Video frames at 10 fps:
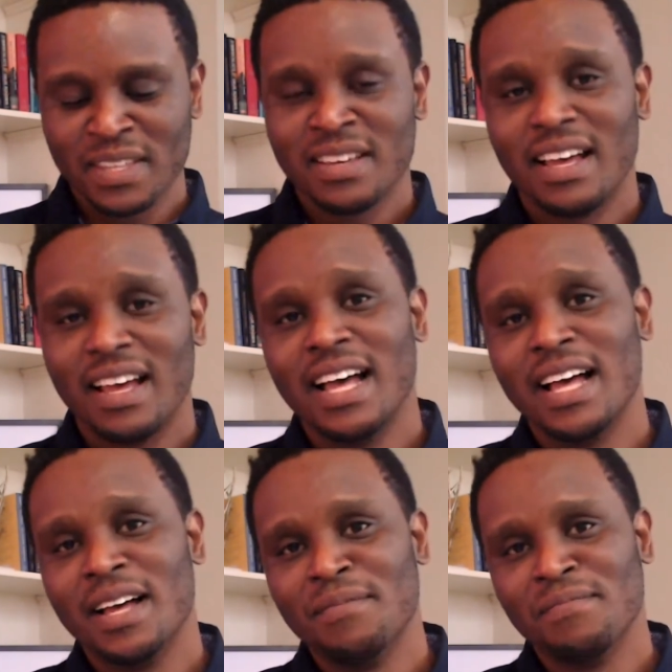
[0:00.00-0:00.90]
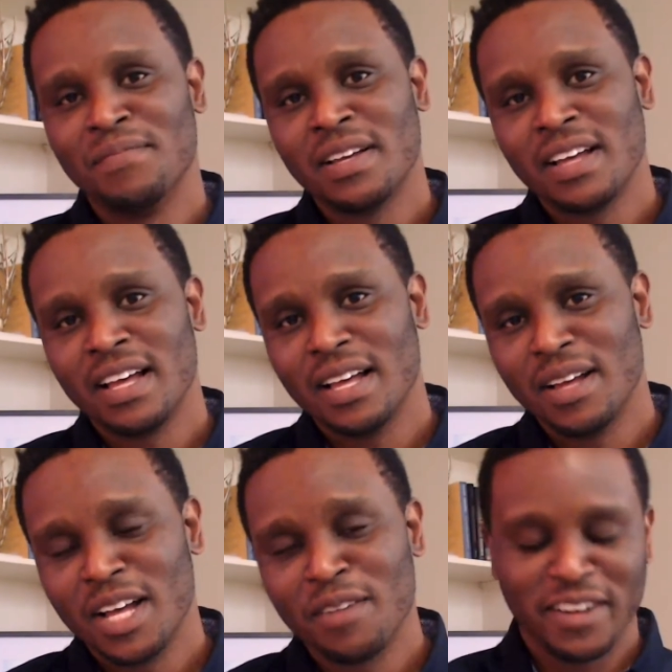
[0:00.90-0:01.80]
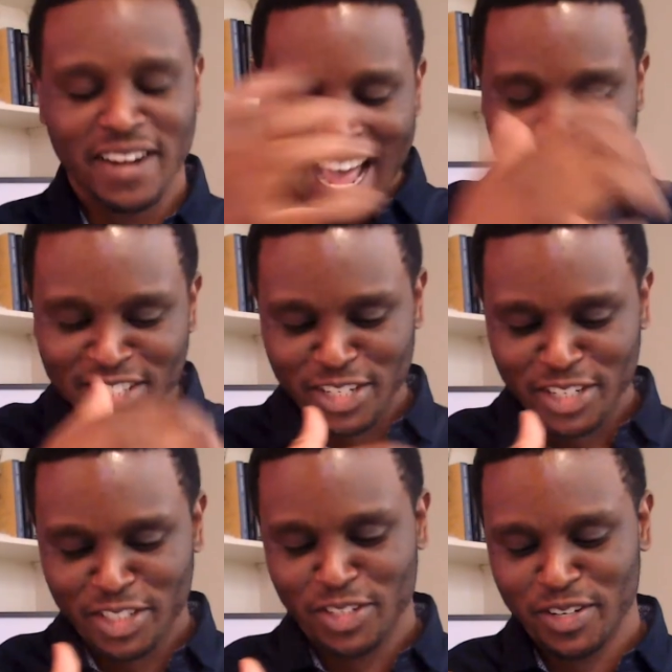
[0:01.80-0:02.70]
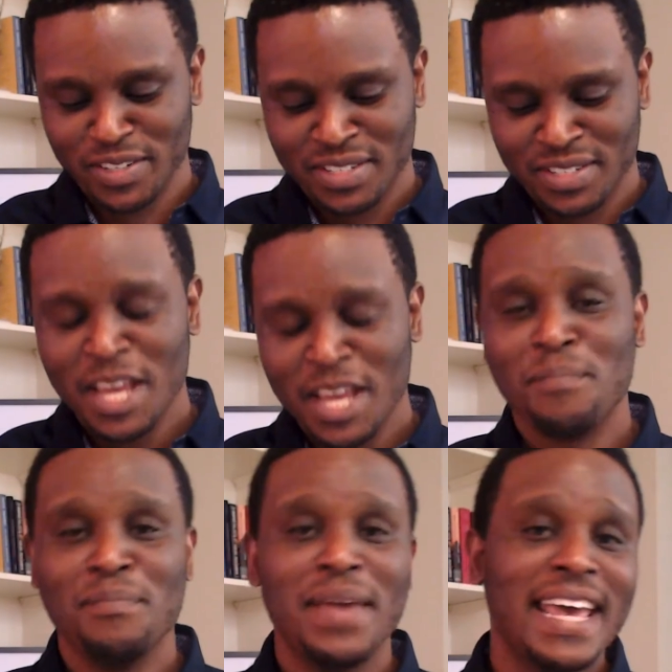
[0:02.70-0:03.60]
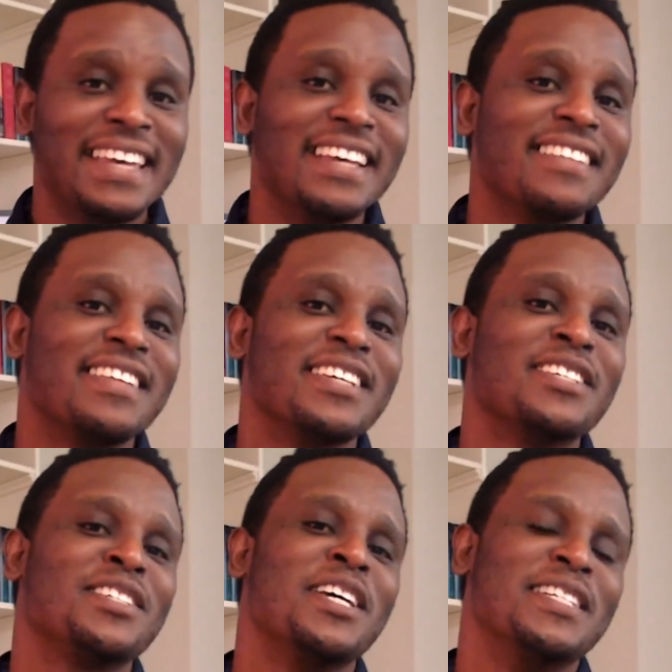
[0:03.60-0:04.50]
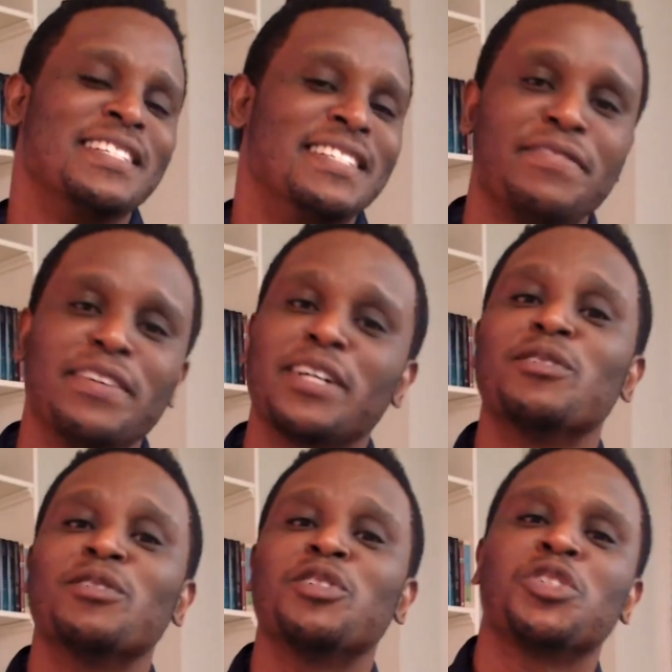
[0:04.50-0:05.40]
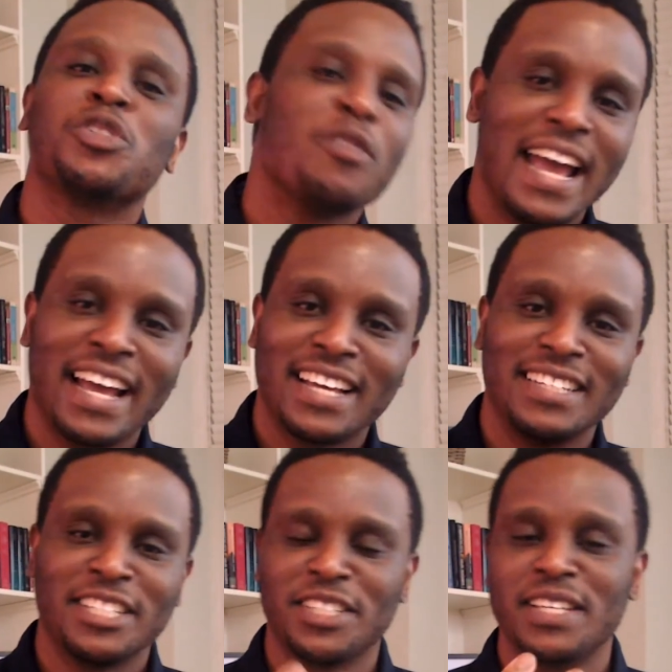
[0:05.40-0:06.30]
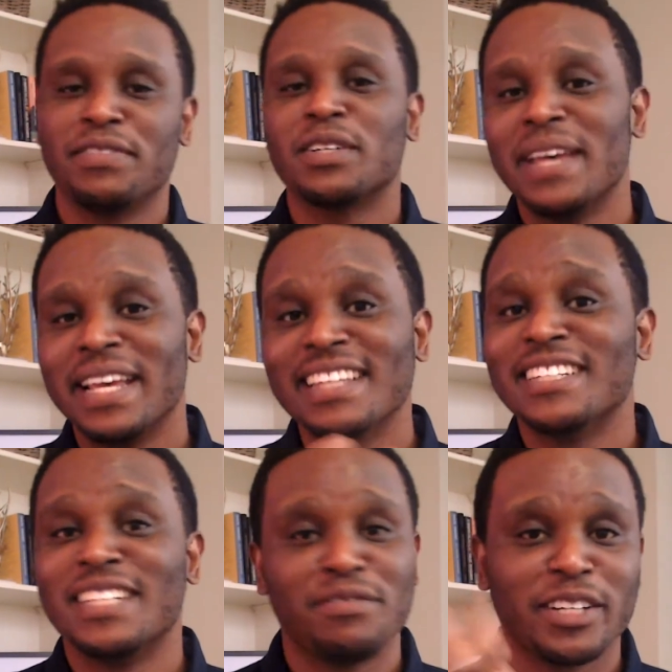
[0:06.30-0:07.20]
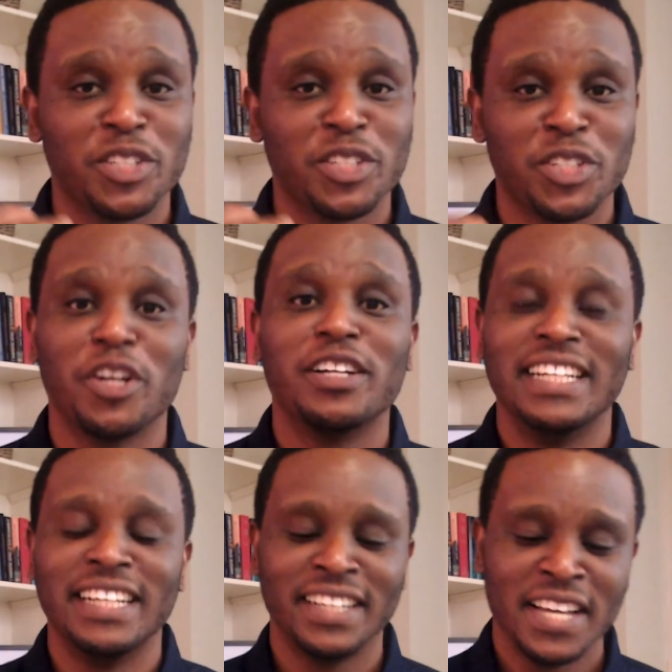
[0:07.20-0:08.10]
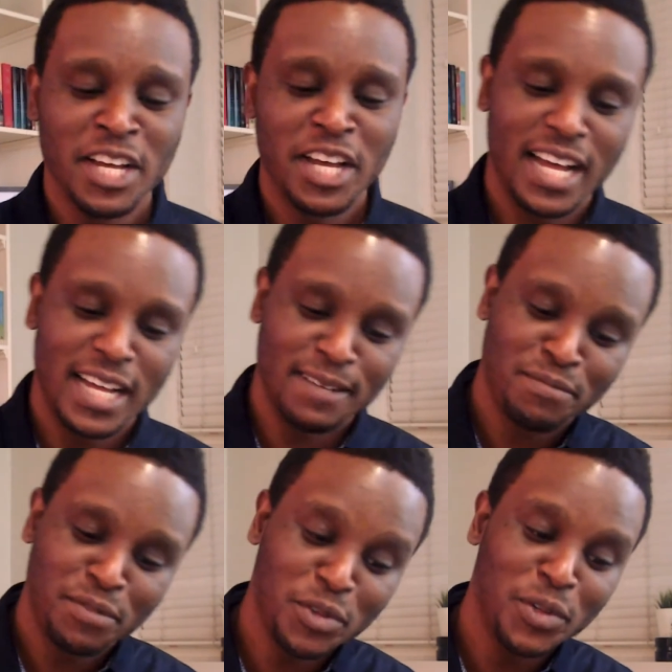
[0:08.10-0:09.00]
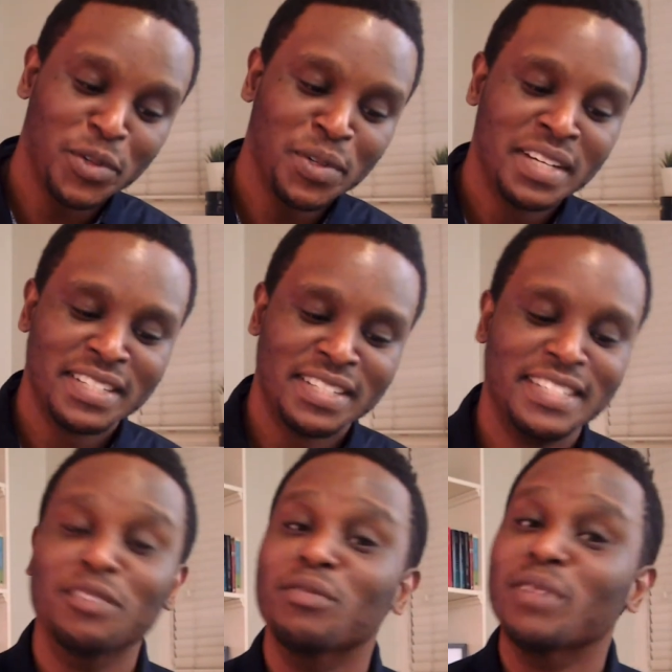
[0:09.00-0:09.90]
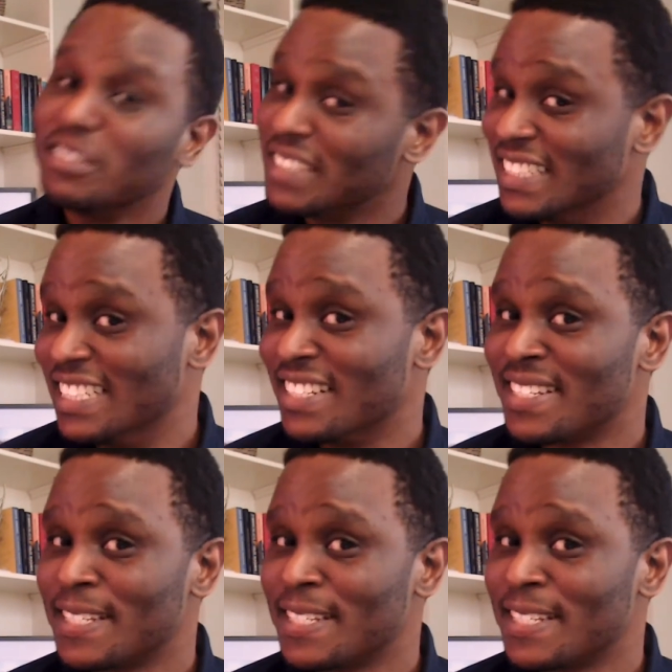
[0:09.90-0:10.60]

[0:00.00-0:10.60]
of their ancestors making this difficult trek, making a difficult journey through the wilderness.